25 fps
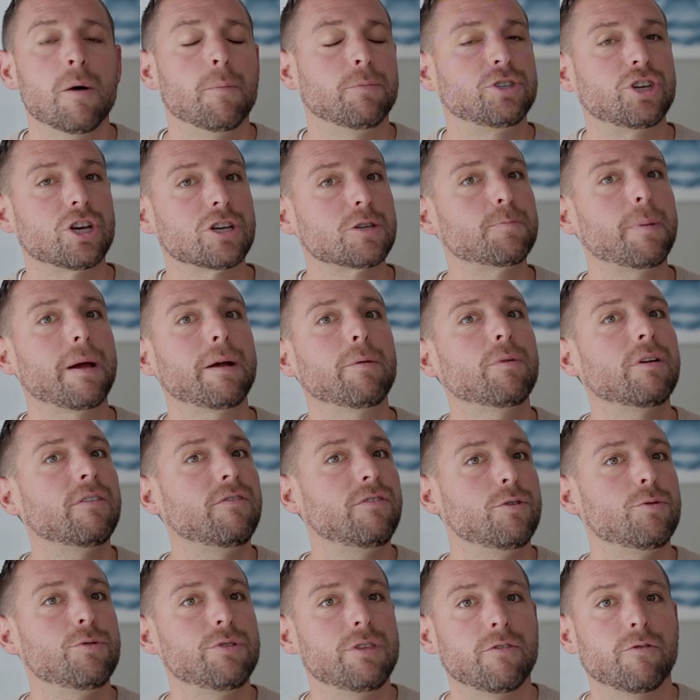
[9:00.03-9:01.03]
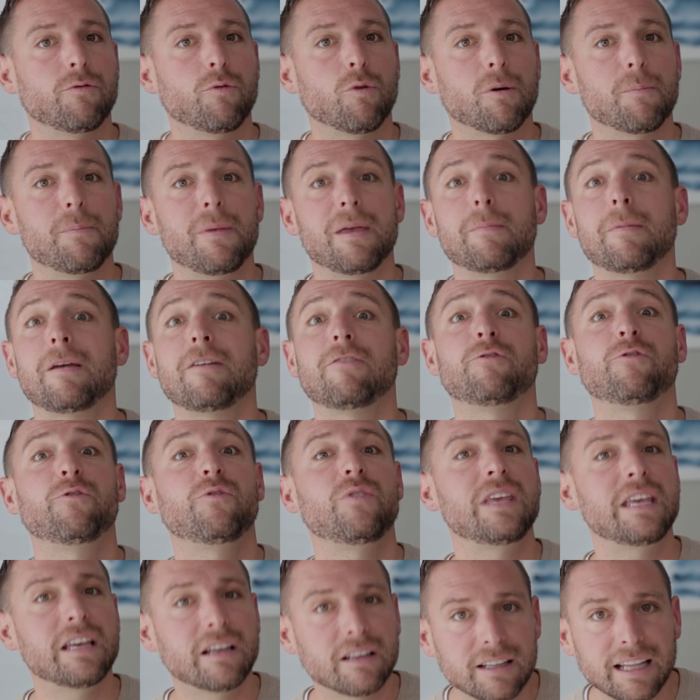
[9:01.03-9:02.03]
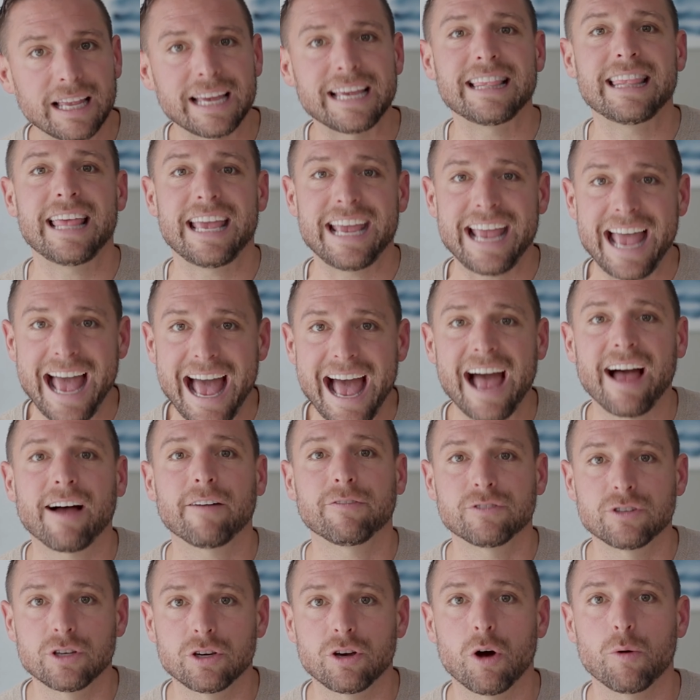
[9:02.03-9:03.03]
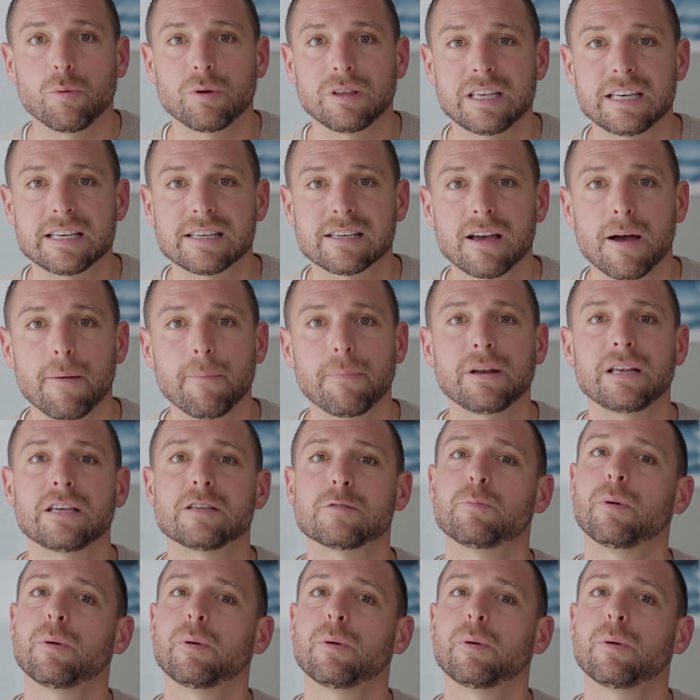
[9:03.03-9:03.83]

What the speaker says: Just by reviewing the form, they may feel like they have to go with these companies,